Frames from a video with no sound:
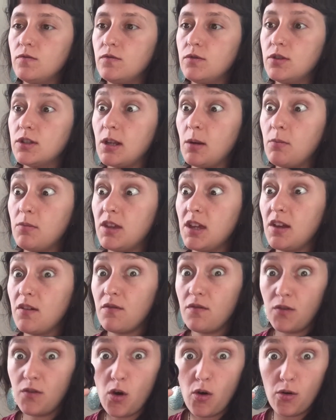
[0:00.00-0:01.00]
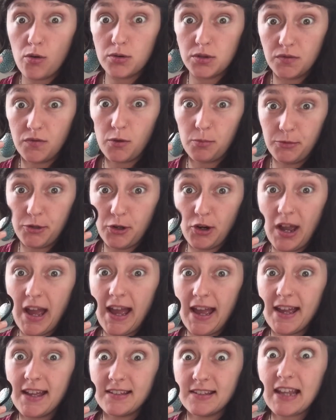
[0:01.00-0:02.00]
something falls from your
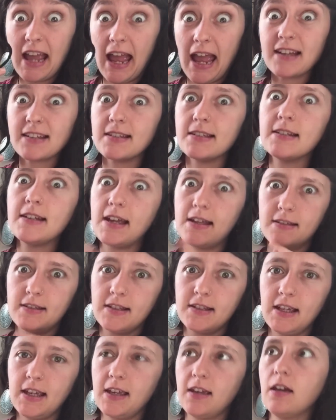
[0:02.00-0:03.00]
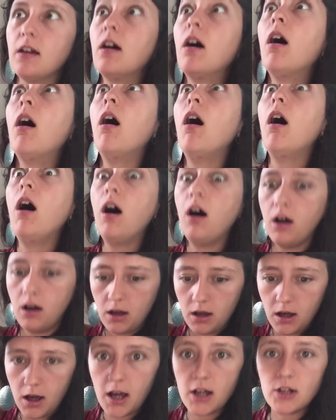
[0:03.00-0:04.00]
hand accidentally. Oh,
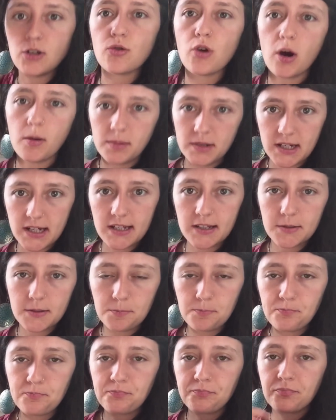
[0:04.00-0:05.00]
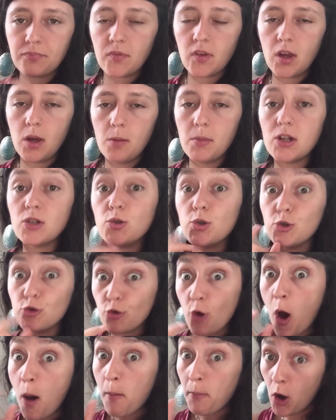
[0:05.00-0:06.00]
I dropped it. But to
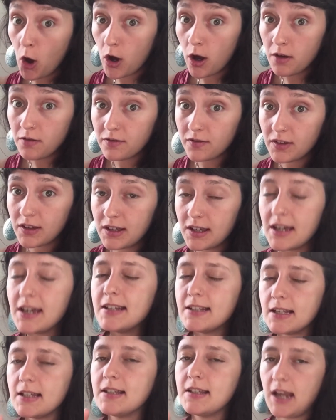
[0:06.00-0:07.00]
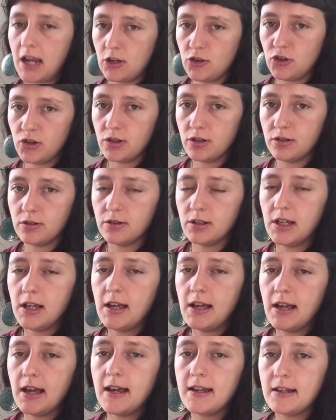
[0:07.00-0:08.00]
drop off is intentional
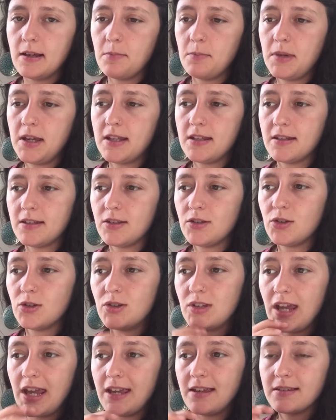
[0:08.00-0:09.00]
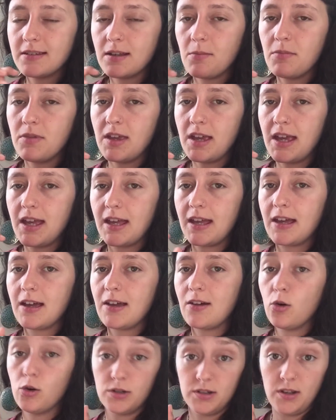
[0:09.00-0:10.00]
and it means to take something
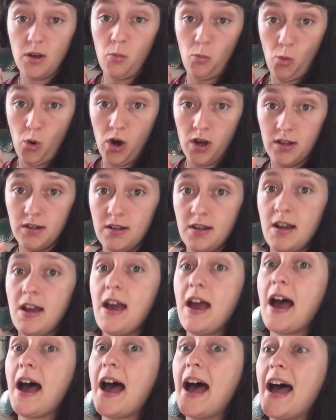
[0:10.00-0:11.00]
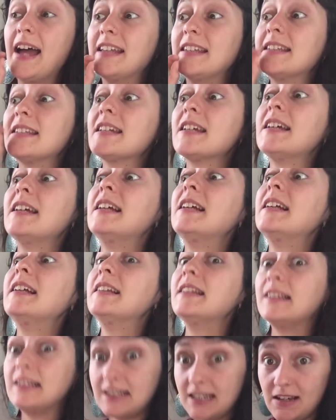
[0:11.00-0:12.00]
or someone and
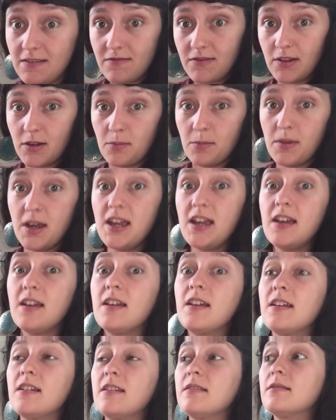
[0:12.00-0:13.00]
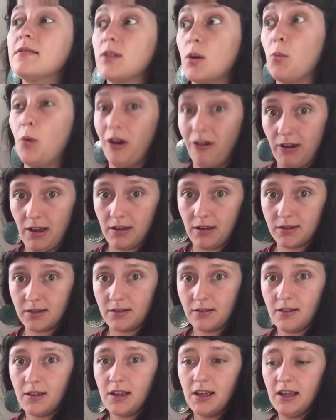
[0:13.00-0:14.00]
leave them somewhere
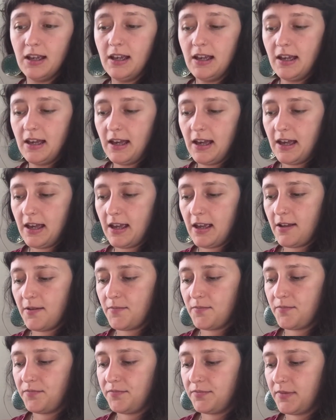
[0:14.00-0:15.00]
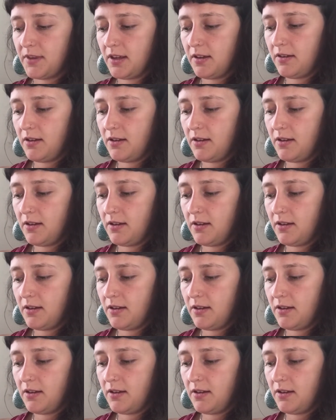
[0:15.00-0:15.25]
else. Um,